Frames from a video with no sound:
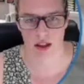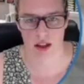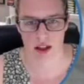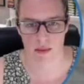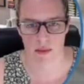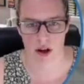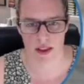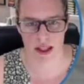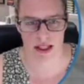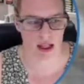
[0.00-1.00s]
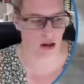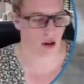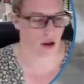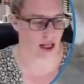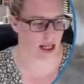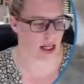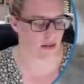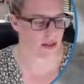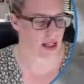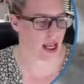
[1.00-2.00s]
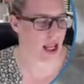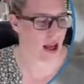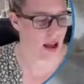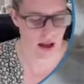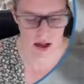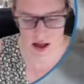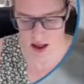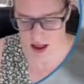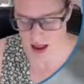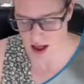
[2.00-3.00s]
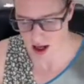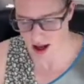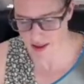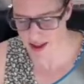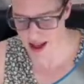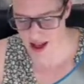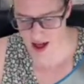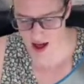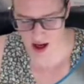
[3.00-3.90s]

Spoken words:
are these little holly leaves here, and they're